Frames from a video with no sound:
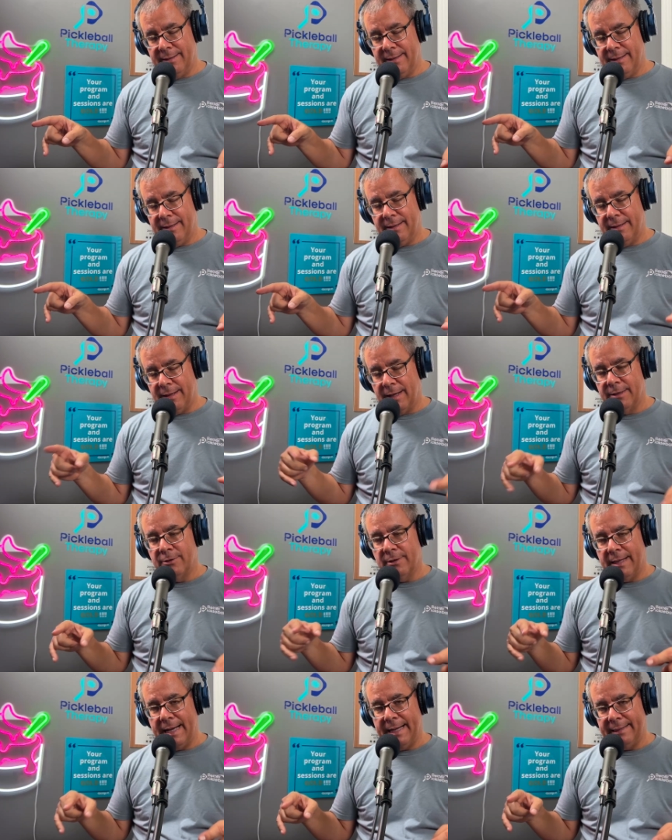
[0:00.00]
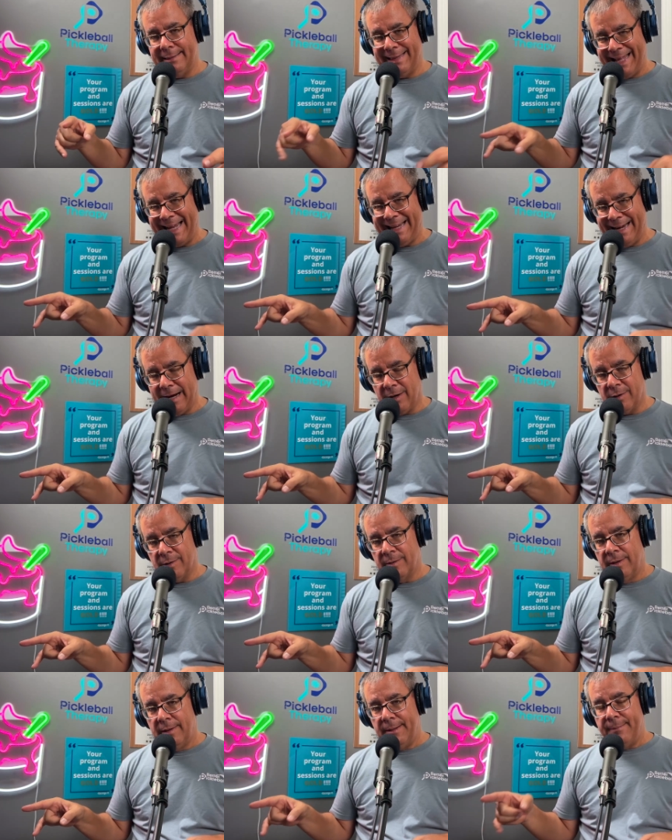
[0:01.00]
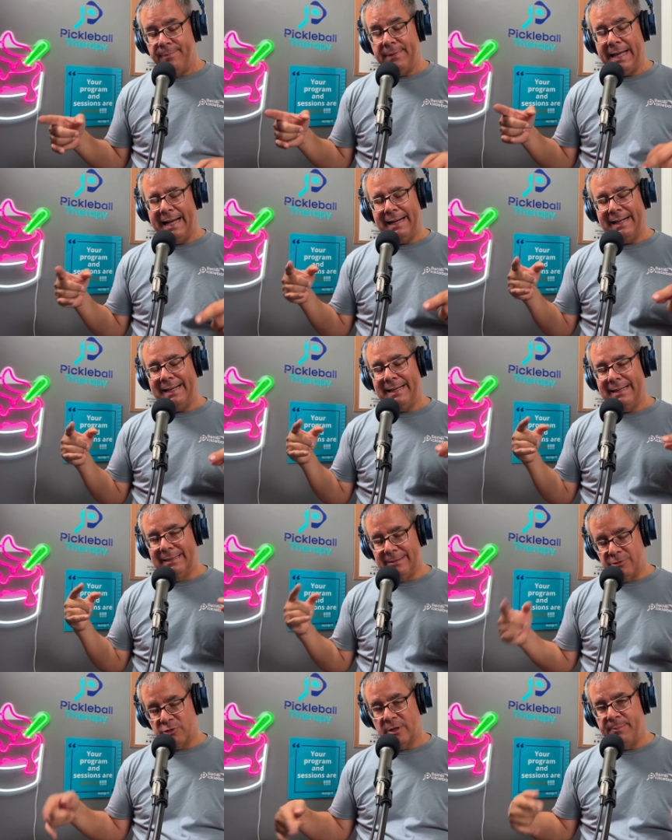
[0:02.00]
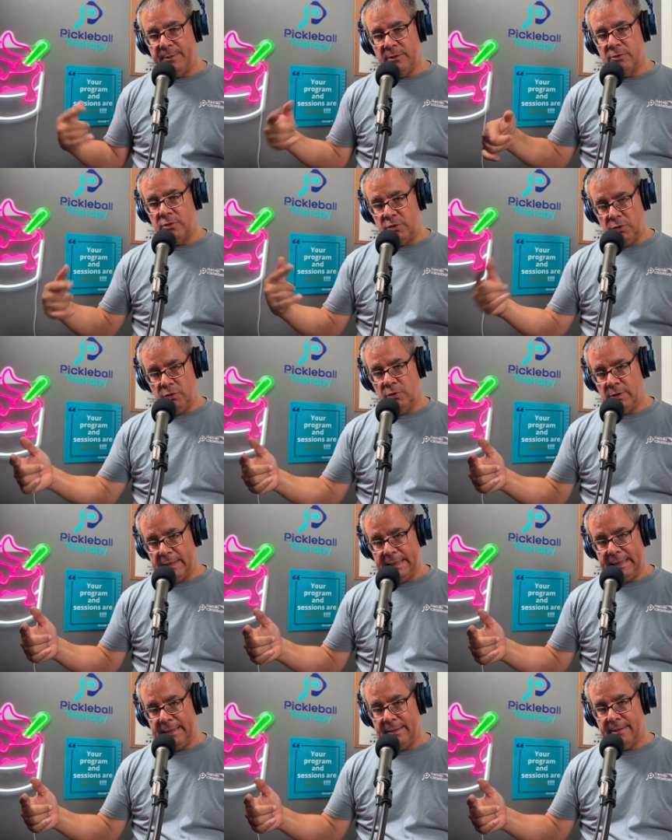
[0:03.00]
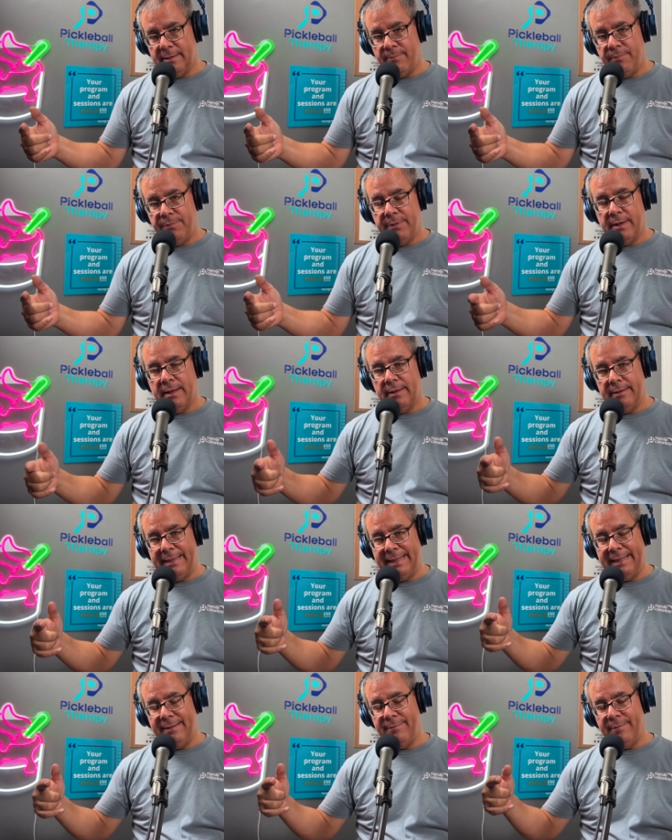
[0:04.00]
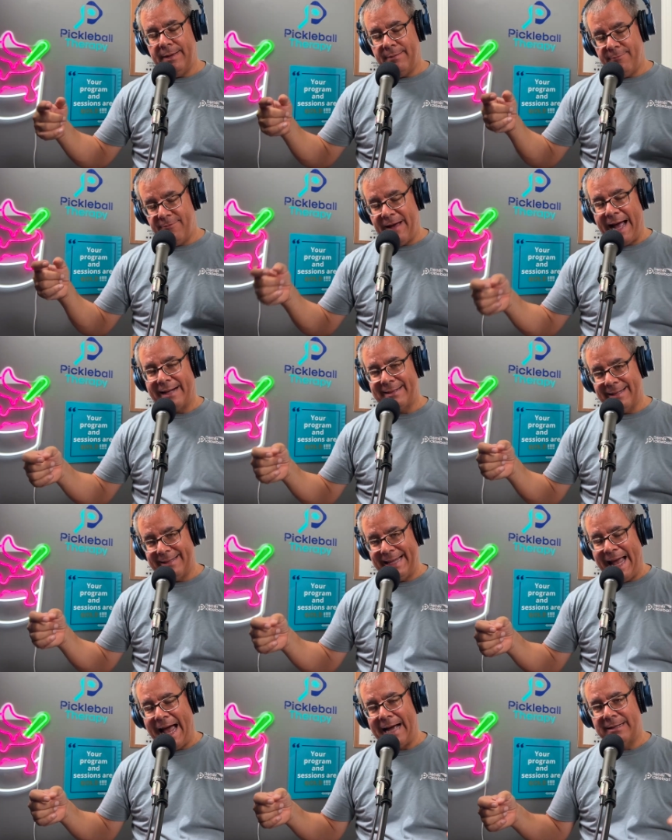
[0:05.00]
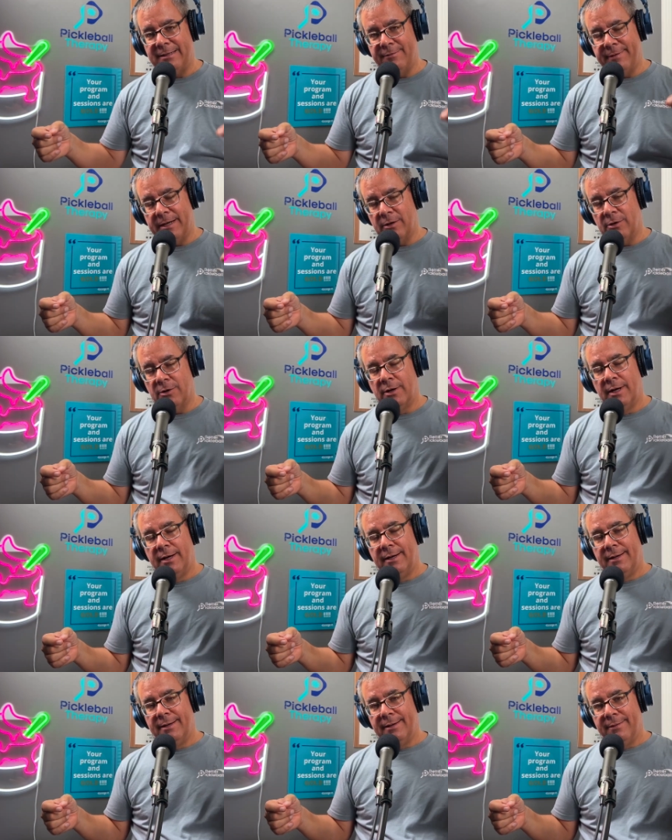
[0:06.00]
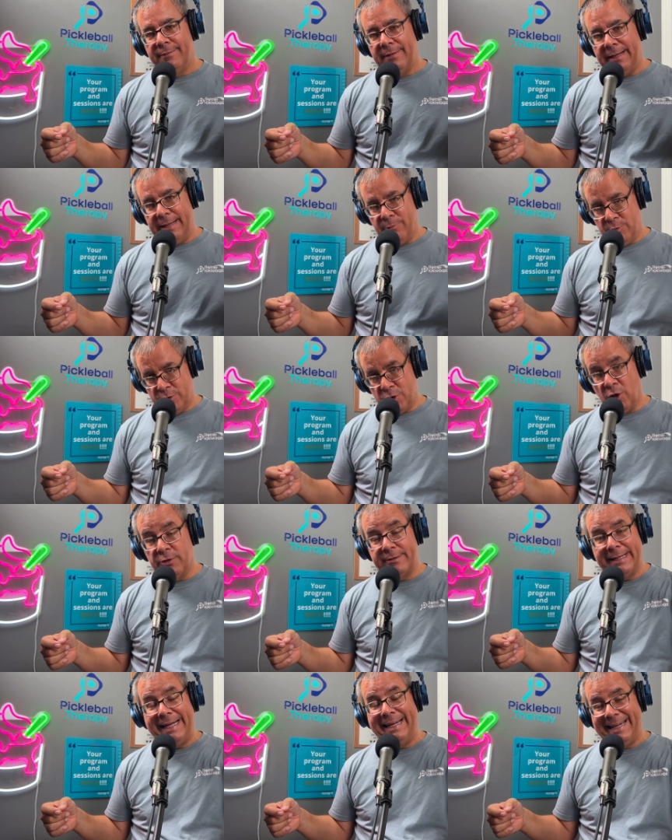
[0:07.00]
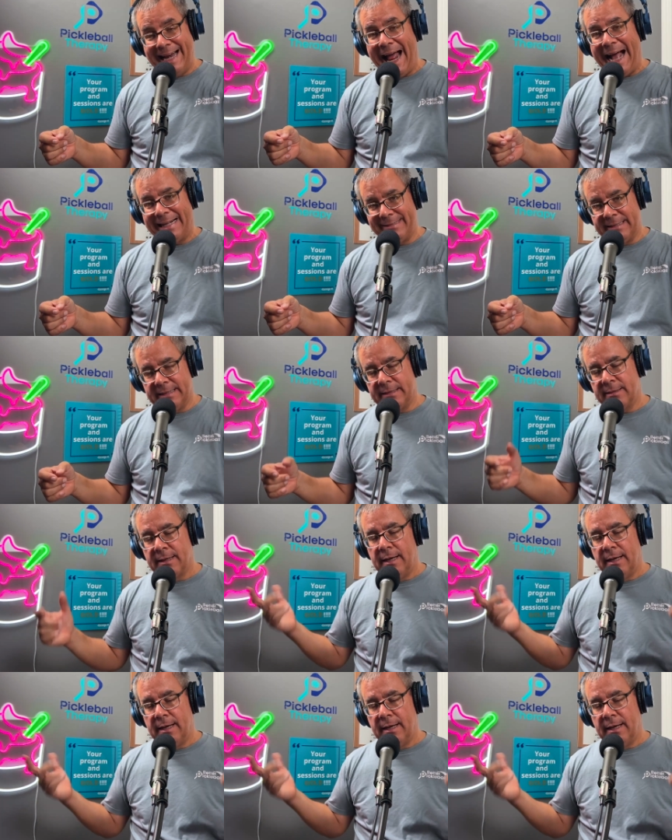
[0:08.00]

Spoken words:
underlying latent error that contributes to the fact that the active error results in an accident.